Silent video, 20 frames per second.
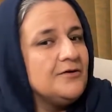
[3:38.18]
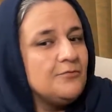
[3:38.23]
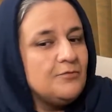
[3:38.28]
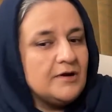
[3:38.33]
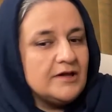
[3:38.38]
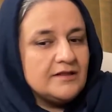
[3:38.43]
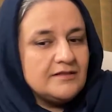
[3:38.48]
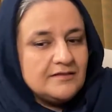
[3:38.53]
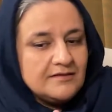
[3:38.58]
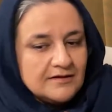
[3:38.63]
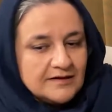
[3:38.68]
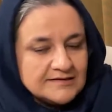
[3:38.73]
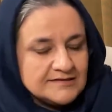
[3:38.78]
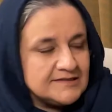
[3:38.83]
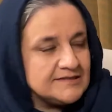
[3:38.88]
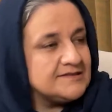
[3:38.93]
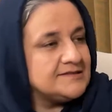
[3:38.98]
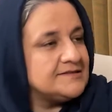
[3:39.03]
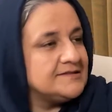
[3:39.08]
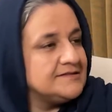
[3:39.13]
With
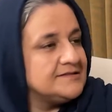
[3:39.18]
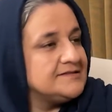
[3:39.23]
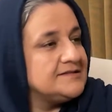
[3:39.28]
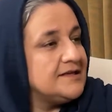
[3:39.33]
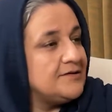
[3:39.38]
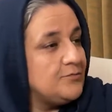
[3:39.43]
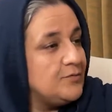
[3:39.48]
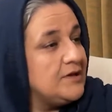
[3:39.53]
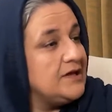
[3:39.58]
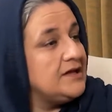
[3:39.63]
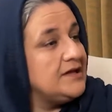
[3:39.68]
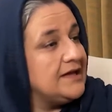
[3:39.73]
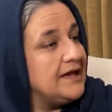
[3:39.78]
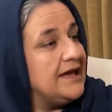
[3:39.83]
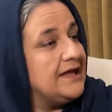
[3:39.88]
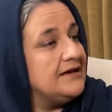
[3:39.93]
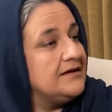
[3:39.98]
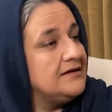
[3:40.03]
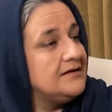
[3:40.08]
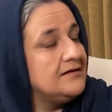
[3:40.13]
assistance that we
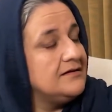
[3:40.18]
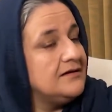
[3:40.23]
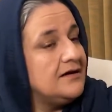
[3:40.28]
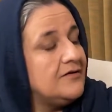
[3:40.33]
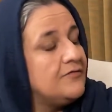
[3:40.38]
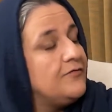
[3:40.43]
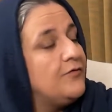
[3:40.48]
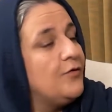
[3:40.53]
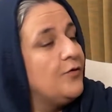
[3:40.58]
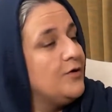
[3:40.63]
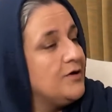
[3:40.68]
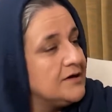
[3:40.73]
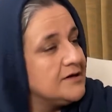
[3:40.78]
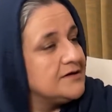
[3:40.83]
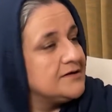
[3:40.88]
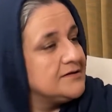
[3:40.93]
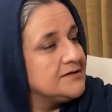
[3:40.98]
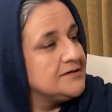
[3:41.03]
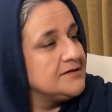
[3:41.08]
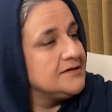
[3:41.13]
can
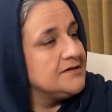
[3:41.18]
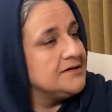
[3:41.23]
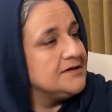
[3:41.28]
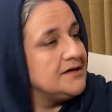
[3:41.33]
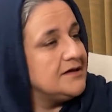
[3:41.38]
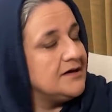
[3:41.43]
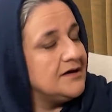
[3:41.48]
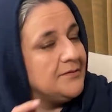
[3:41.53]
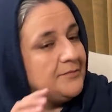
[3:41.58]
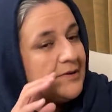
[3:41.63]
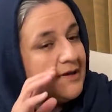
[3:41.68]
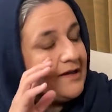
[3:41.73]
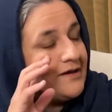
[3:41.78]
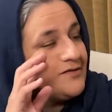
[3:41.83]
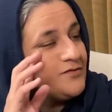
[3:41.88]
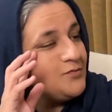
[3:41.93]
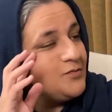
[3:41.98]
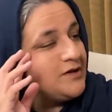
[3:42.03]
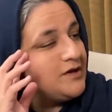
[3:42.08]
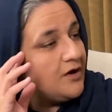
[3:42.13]
afford.
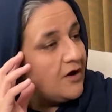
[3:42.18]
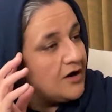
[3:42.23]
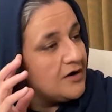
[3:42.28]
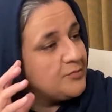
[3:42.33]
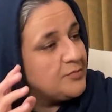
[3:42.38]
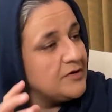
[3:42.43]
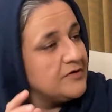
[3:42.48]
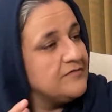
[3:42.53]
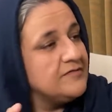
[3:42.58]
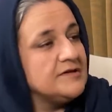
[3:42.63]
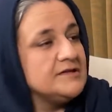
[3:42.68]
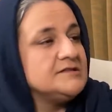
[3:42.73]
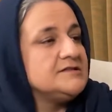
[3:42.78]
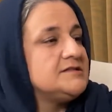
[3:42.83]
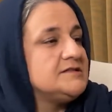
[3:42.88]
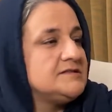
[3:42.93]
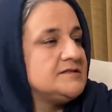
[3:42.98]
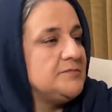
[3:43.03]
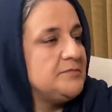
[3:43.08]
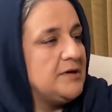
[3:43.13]
Because we are privileged
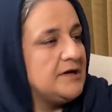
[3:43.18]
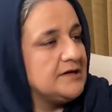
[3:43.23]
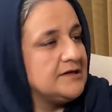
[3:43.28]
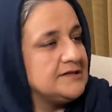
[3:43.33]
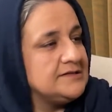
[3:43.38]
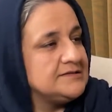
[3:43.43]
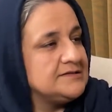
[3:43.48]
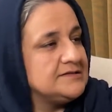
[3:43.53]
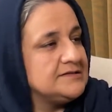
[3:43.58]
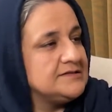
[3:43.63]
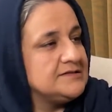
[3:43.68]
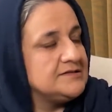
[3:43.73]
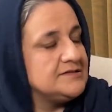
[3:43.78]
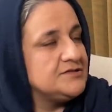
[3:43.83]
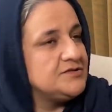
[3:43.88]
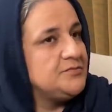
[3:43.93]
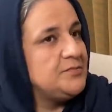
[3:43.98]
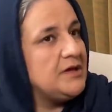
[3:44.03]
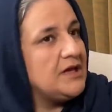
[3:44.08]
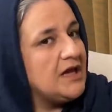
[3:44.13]
as American citizens
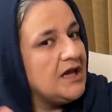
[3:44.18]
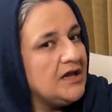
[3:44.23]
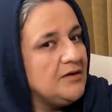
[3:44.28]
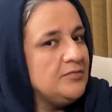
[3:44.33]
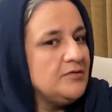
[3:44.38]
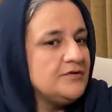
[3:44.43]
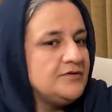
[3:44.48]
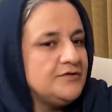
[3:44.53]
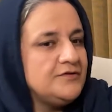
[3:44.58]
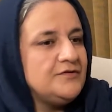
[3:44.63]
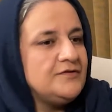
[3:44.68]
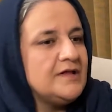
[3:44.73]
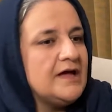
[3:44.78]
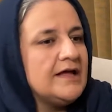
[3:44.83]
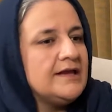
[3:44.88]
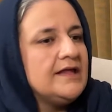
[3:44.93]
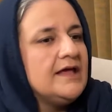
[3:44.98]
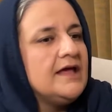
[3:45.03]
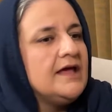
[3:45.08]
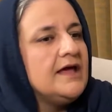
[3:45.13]
to be able to do
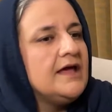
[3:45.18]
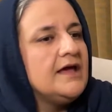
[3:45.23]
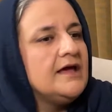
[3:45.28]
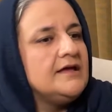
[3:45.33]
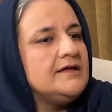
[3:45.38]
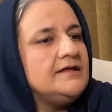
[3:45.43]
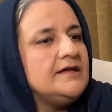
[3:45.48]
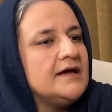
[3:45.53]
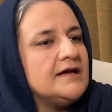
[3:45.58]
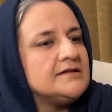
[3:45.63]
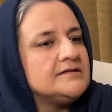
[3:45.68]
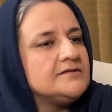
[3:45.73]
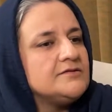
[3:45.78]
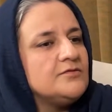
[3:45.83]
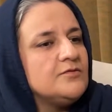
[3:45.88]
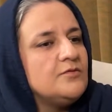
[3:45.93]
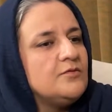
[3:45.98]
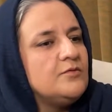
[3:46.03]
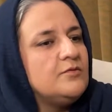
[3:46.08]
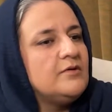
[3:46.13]
that. Yet
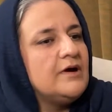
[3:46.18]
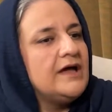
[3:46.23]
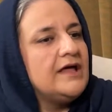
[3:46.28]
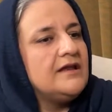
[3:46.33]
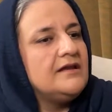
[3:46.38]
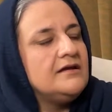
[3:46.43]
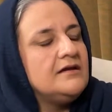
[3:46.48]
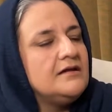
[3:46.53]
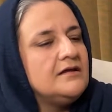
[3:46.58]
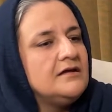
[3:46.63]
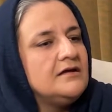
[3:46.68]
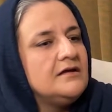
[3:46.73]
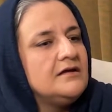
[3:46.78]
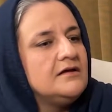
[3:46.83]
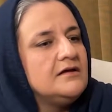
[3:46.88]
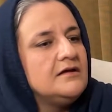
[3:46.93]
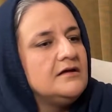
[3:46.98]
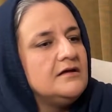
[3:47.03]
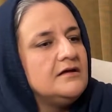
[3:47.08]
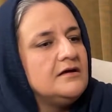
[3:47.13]
when
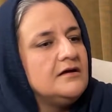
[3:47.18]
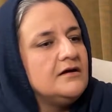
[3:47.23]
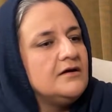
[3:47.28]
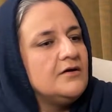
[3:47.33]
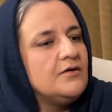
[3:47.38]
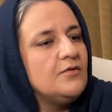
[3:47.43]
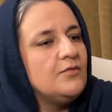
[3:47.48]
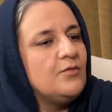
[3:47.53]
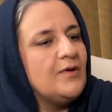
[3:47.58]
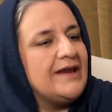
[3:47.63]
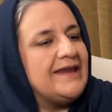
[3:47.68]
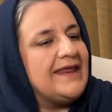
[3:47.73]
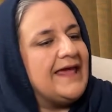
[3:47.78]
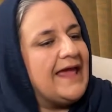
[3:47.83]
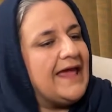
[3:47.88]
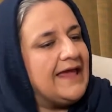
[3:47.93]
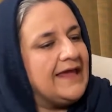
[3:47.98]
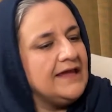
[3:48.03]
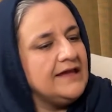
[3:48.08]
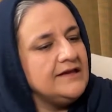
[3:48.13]

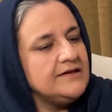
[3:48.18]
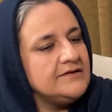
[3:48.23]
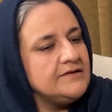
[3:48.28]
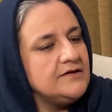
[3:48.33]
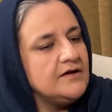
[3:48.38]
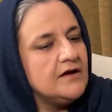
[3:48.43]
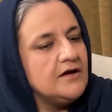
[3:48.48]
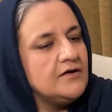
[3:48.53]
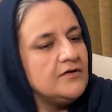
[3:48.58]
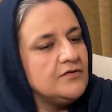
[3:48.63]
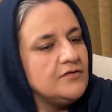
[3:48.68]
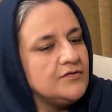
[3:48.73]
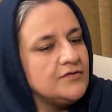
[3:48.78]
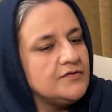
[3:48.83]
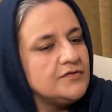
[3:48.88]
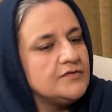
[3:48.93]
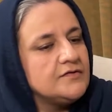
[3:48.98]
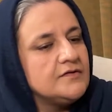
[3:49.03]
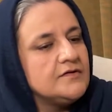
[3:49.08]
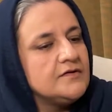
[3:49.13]
aid
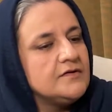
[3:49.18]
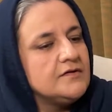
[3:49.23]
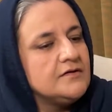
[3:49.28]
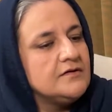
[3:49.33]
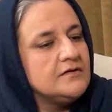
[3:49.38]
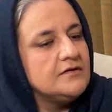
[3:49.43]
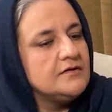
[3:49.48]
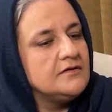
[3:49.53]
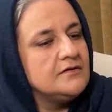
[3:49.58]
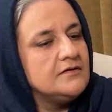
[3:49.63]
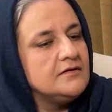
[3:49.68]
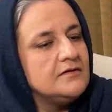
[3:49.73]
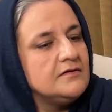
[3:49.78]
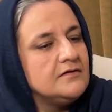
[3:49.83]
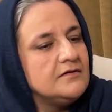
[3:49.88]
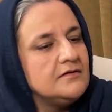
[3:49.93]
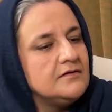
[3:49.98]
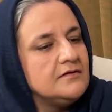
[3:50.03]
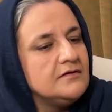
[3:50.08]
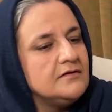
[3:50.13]
goes
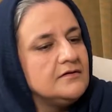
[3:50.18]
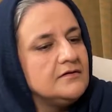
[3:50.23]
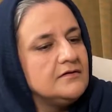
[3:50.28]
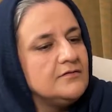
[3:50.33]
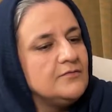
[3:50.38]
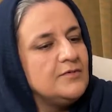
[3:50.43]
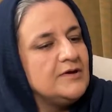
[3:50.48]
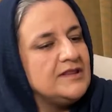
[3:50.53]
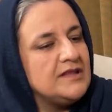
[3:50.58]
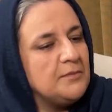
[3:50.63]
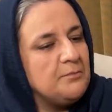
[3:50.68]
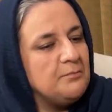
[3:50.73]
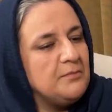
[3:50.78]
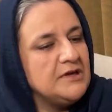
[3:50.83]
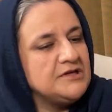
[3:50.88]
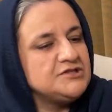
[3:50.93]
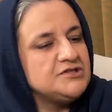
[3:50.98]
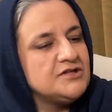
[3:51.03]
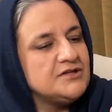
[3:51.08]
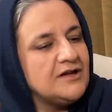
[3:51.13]
with a
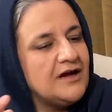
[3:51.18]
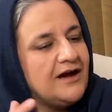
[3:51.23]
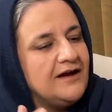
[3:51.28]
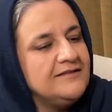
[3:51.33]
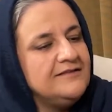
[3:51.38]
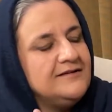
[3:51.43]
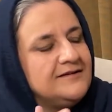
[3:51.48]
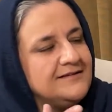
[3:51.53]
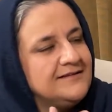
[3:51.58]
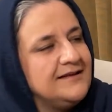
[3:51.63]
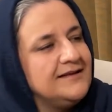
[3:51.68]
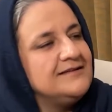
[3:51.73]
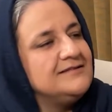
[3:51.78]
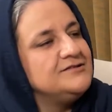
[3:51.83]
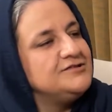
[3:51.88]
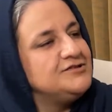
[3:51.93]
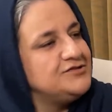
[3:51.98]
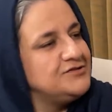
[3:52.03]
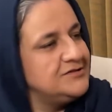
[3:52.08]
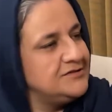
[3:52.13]
mission other
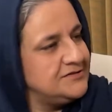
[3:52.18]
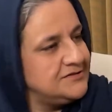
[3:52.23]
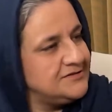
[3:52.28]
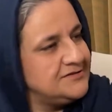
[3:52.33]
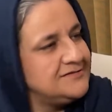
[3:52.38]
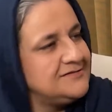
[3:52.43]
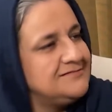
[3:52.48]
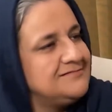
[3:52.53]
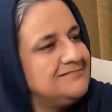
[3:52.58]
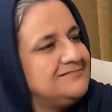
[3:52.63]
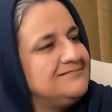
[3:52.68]
than just,